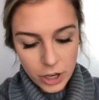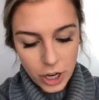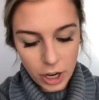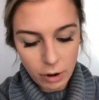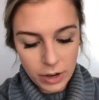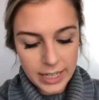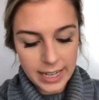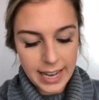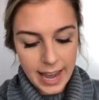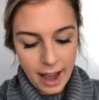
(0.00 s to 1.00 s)
brush and go
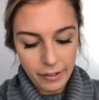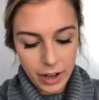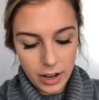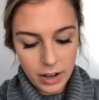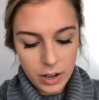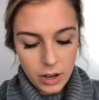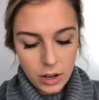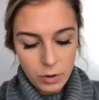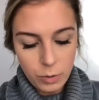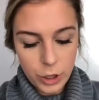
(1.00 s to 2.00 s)
into Gala,
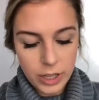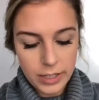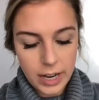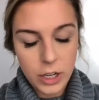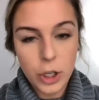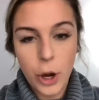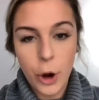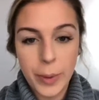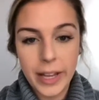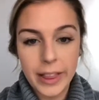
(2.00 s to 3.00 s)
which is a
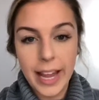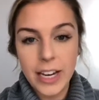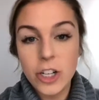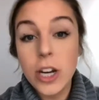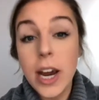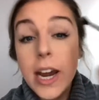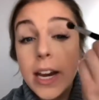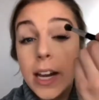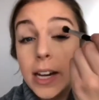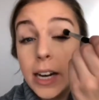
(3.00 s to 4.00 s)
taupey light
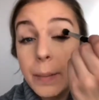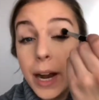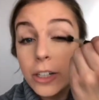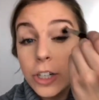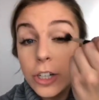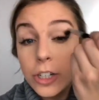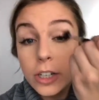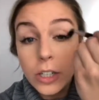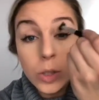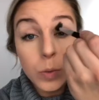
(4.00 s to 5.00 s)
shade, and I'm actually
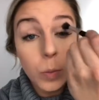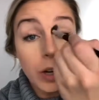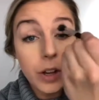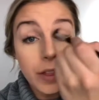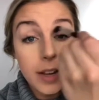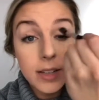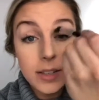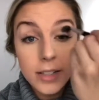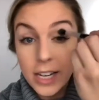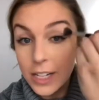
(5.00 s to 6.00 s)
just gonna swirl
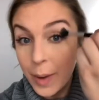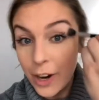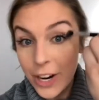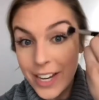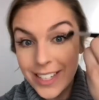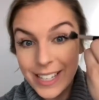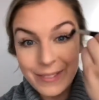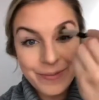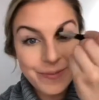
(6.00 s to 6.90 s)
this into my crease.